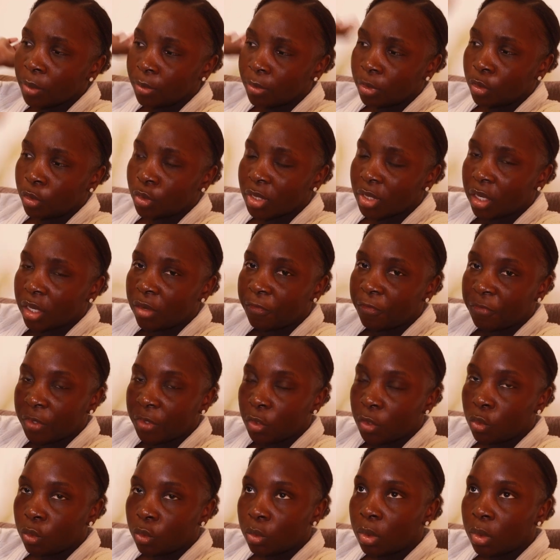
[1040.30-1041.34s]
those are the
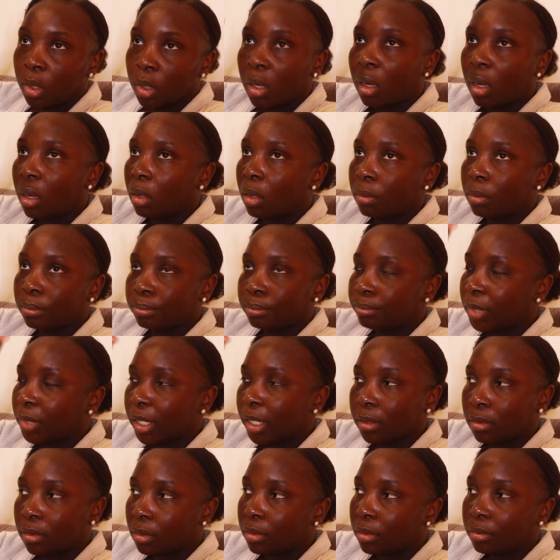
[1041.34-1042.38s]
few um
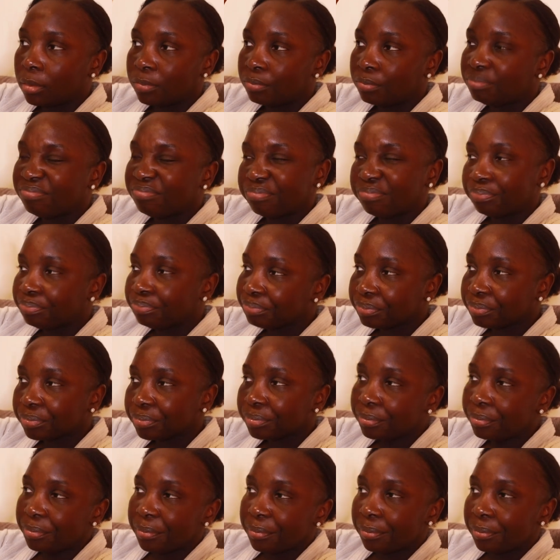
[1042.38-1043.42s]
like the
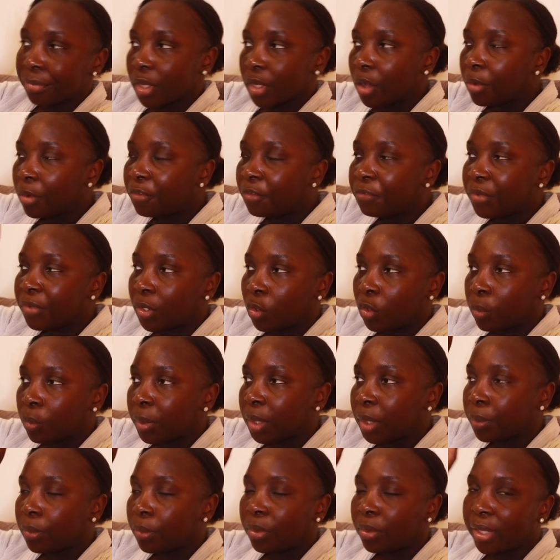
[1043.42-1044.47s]
few
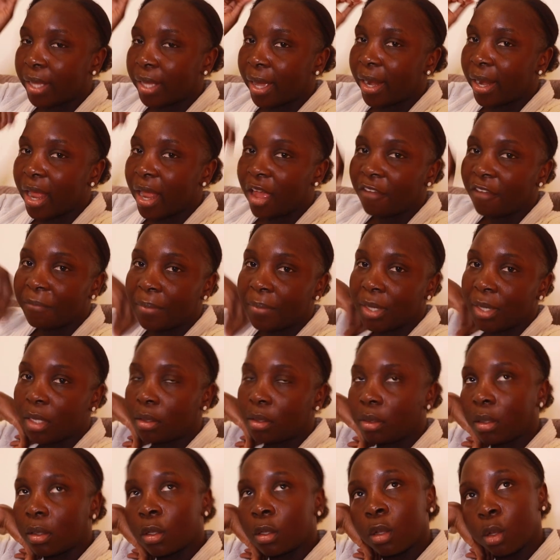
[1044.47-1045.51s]
people that I've
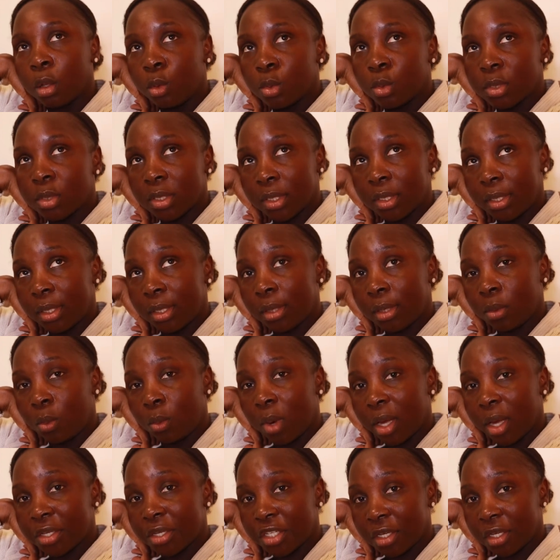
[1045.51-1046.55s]
been closely
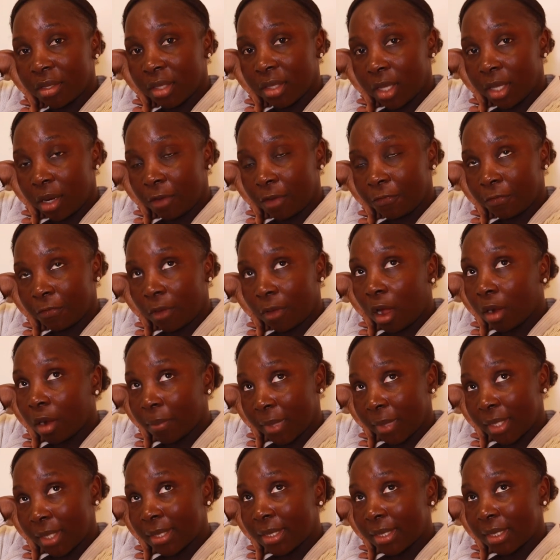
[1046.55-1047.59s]
watching their
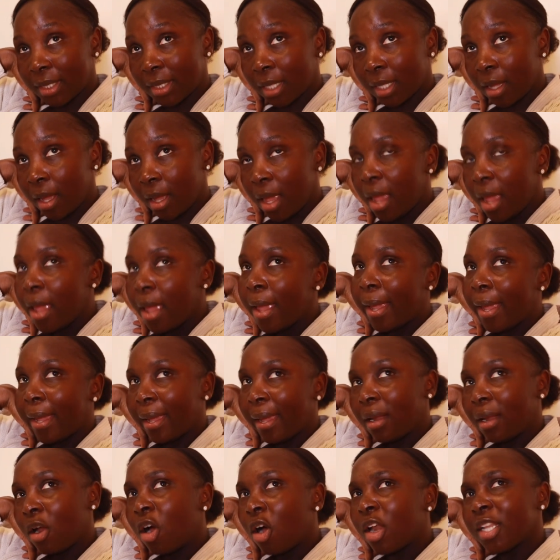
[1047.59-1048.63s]
vlogmas
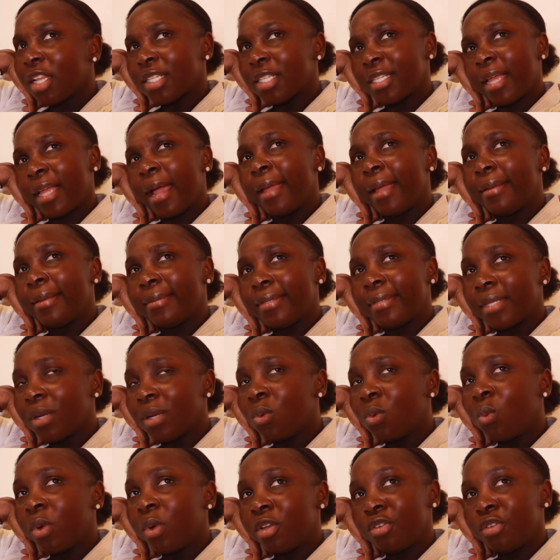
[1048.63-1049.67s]
and honestly I
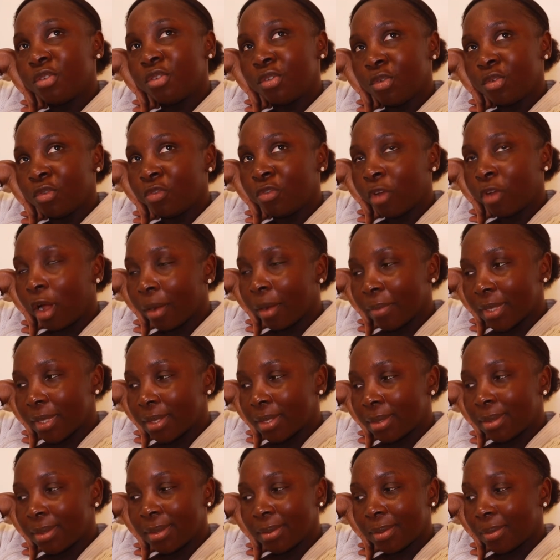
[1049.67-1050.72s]
did want to do
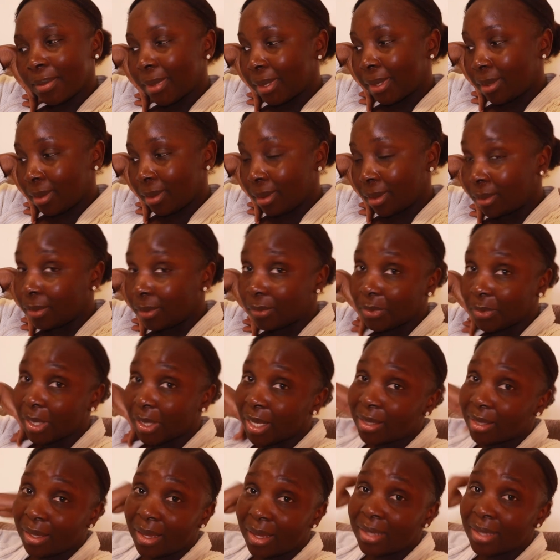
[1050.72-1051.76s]
vlogmas too but yo
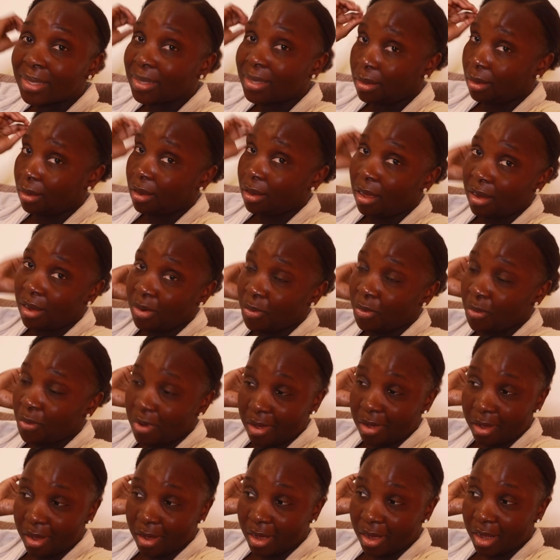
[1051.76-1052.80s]
that it's a lot of
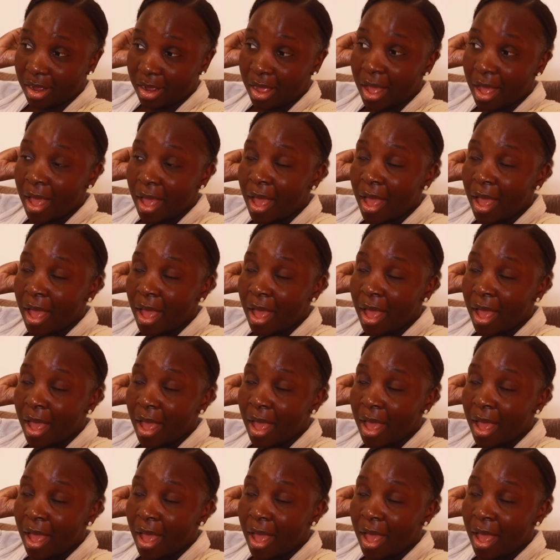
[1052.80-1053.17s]
work